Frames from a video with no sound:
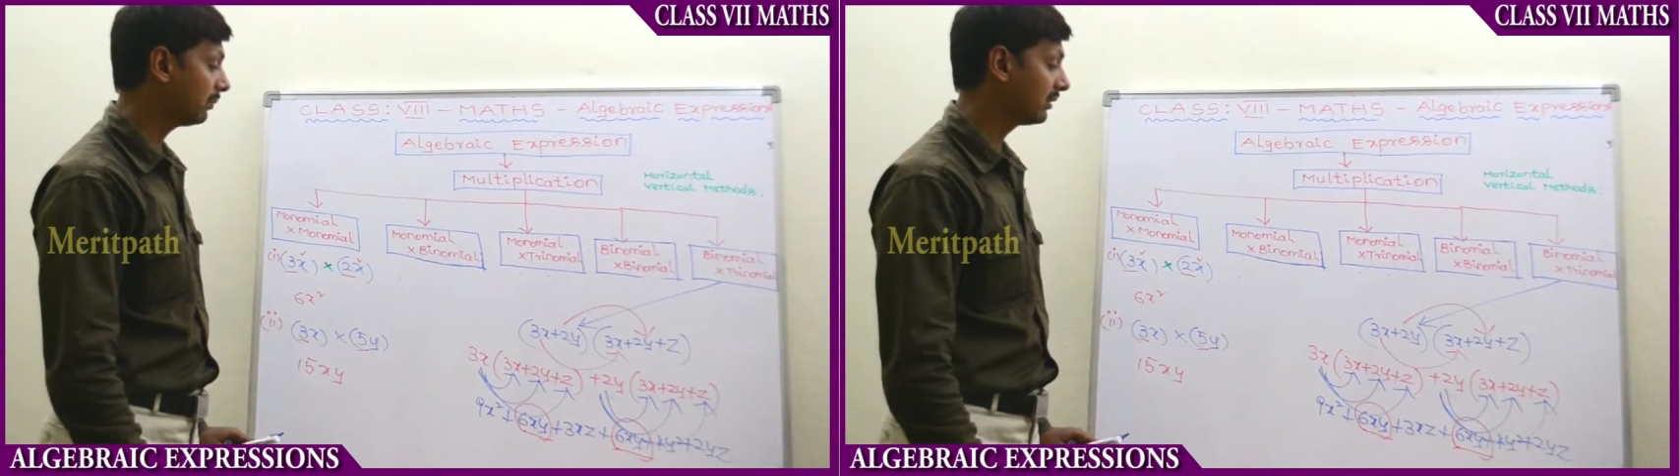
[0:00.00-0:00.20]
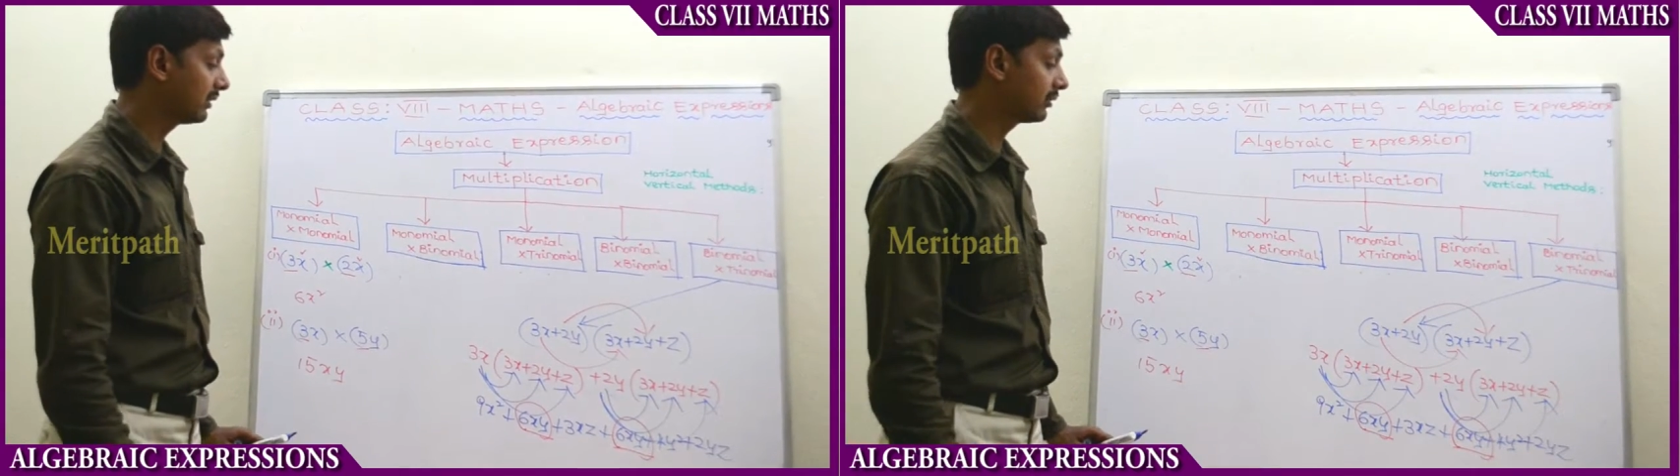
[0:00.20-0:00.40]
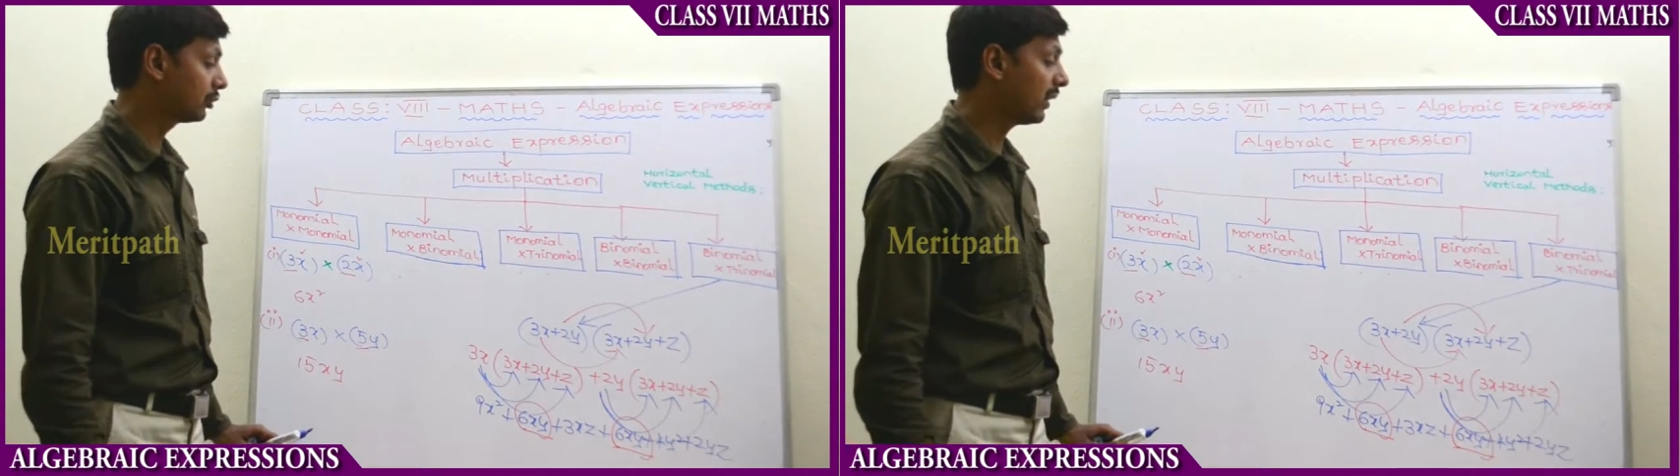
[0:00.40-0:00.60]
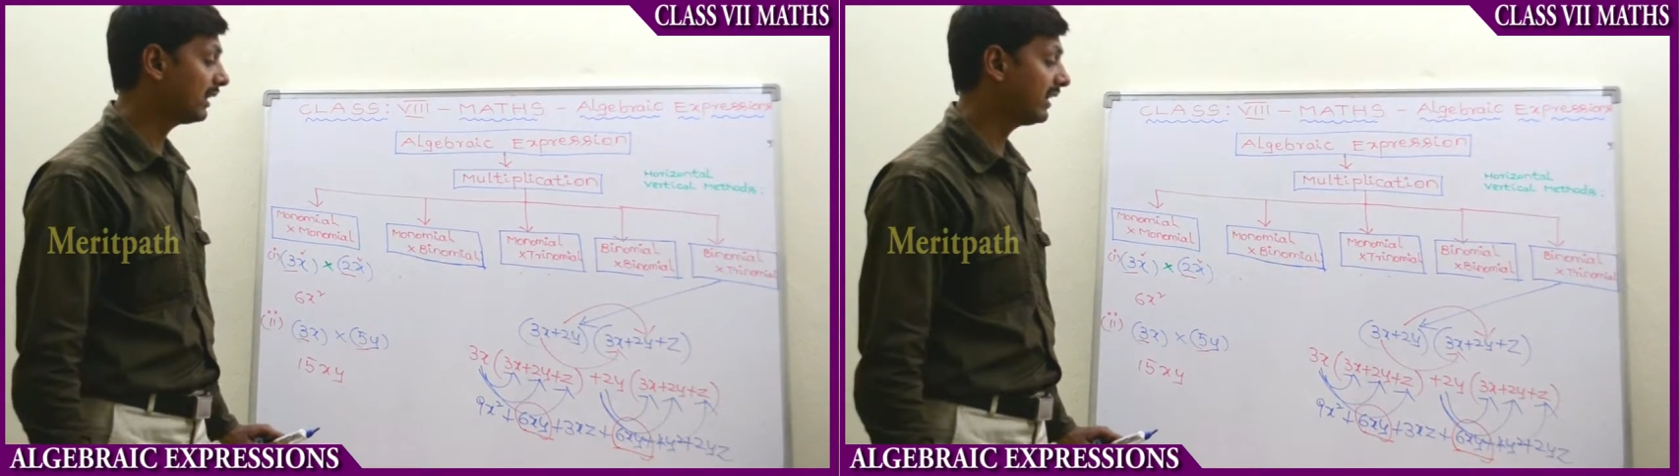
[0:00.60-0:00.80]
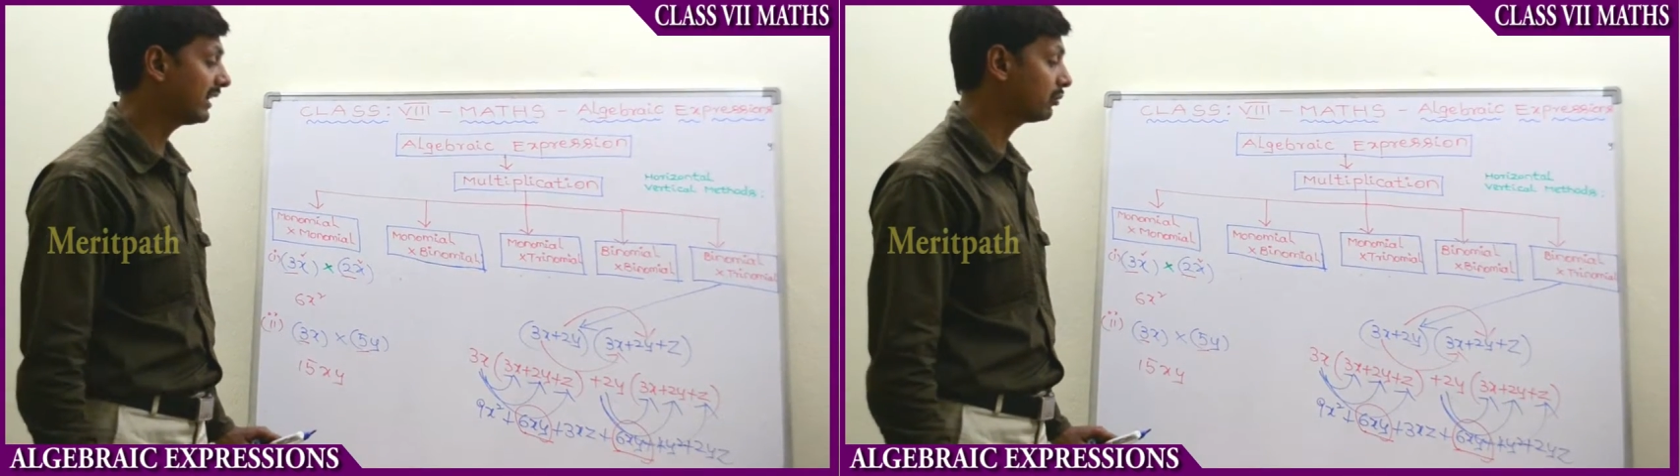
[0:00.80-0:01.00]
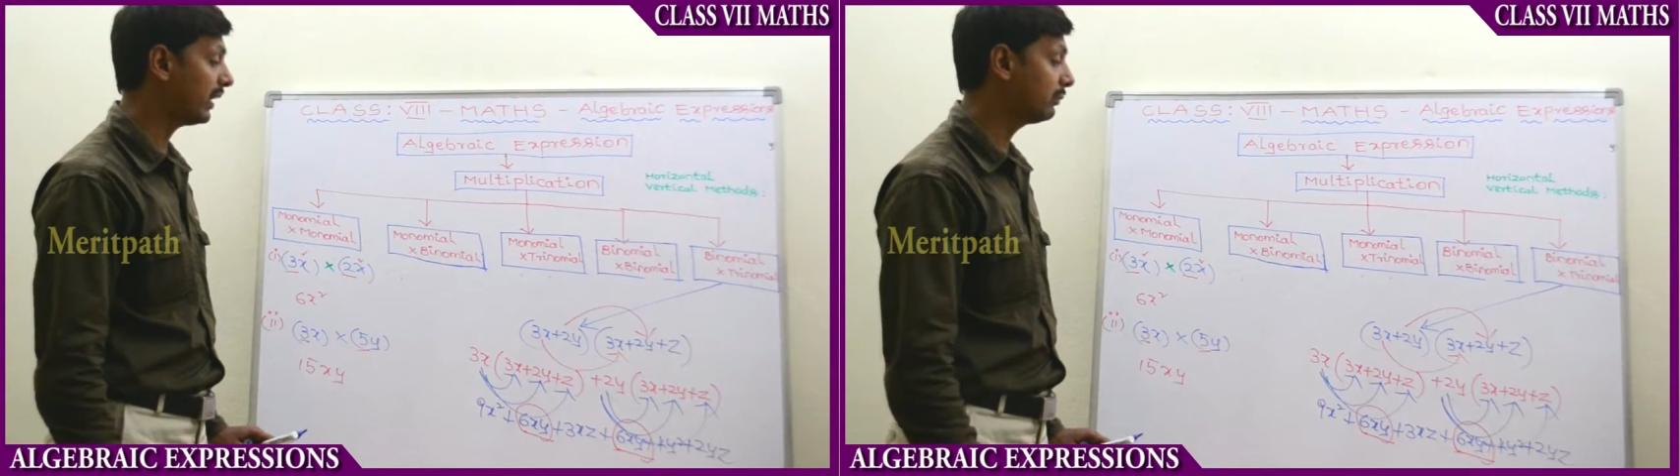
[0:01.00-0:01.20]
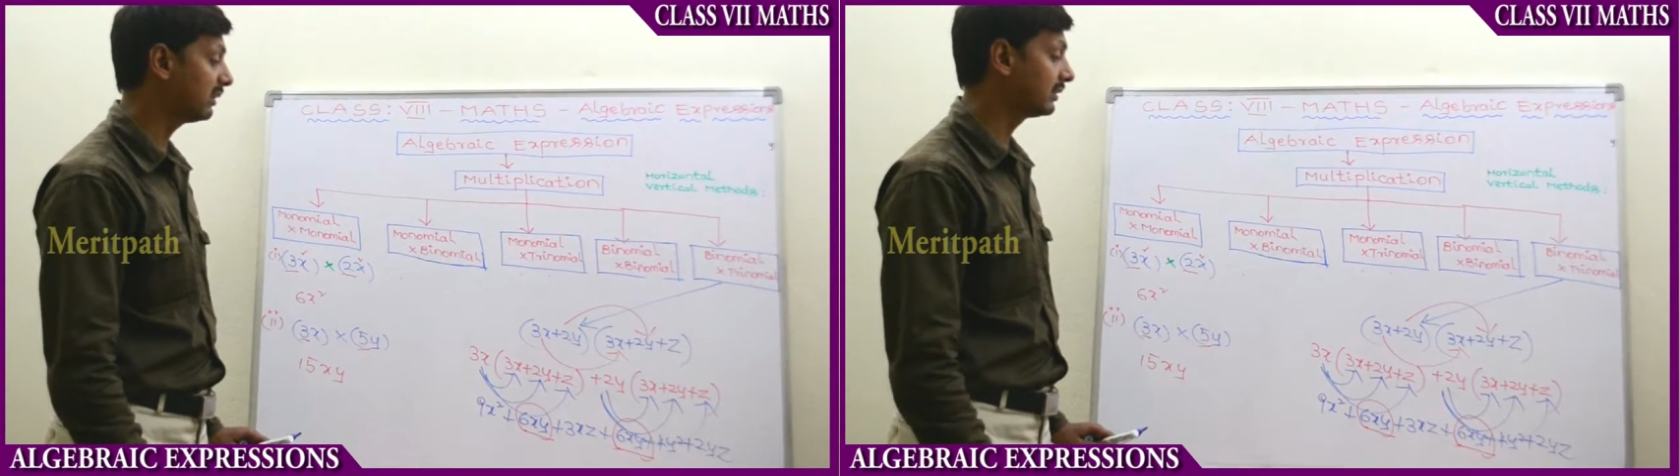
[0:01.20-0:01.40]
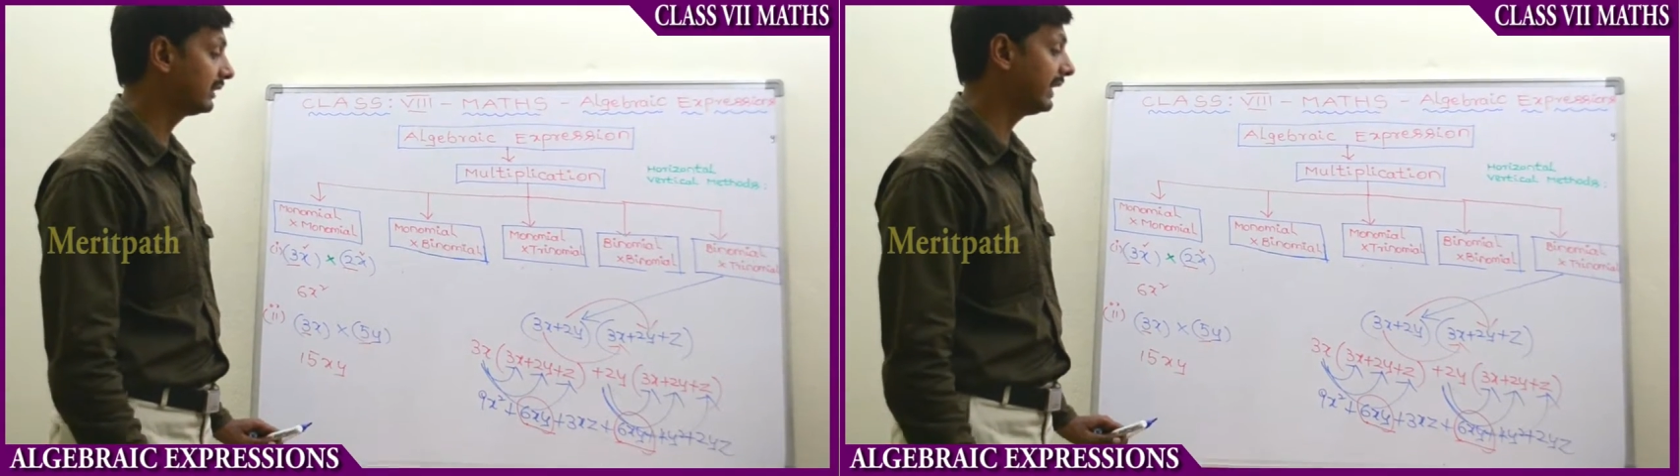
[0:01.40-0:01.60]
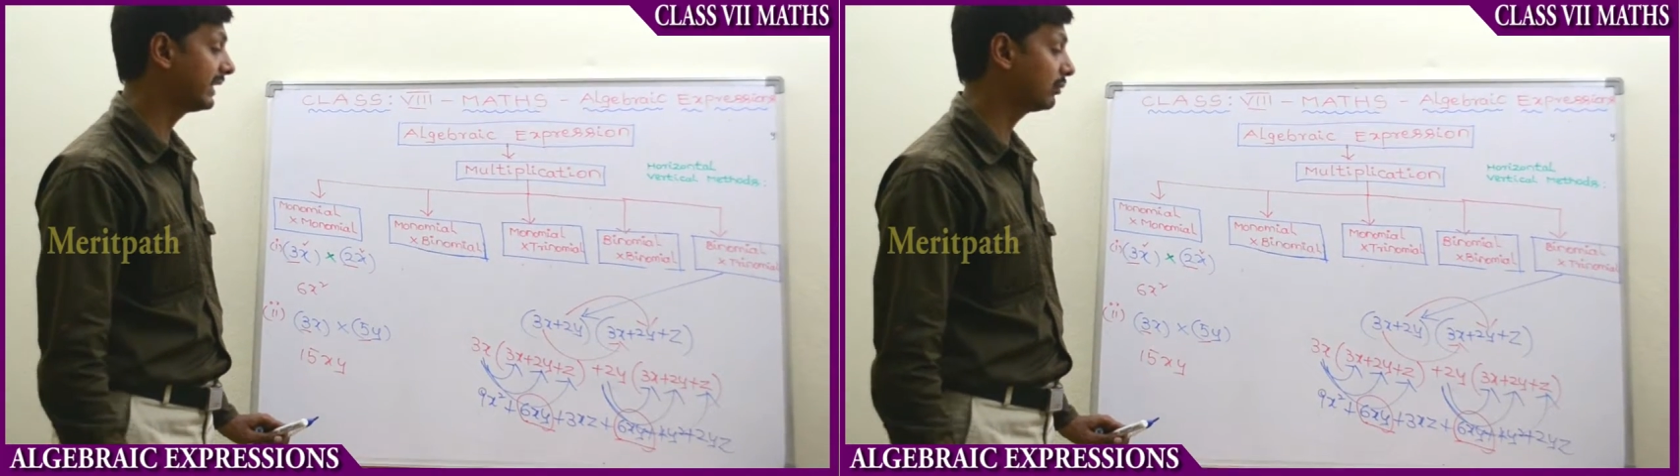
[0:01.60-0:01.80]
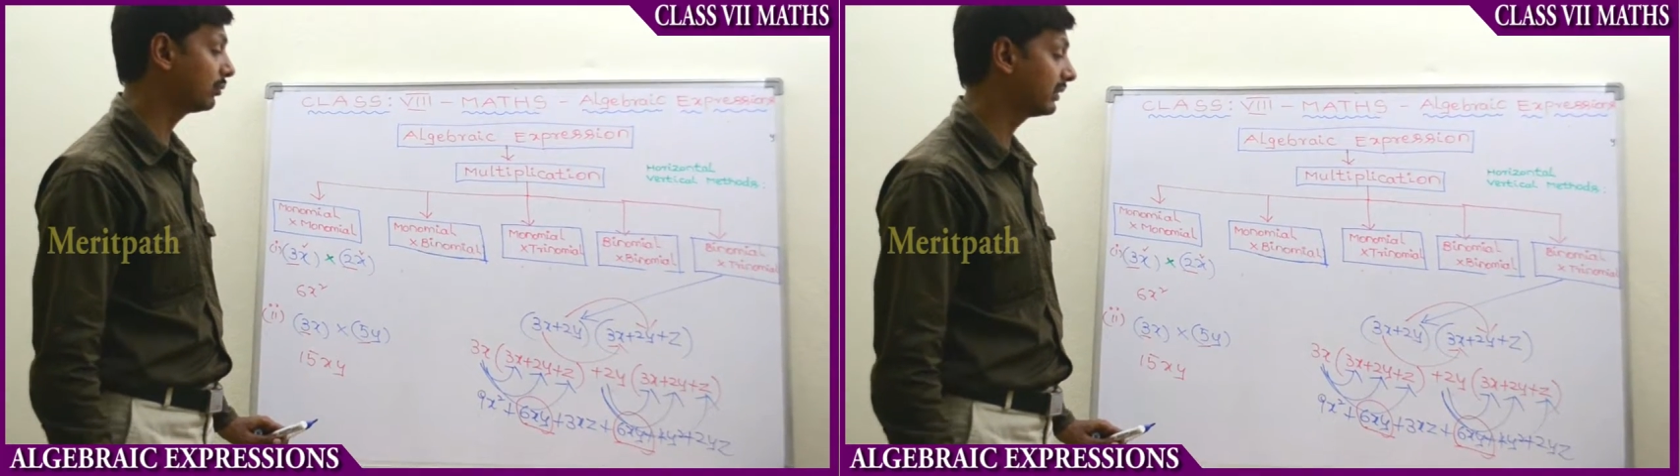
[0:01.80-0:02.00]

plus 12xy plus 3xz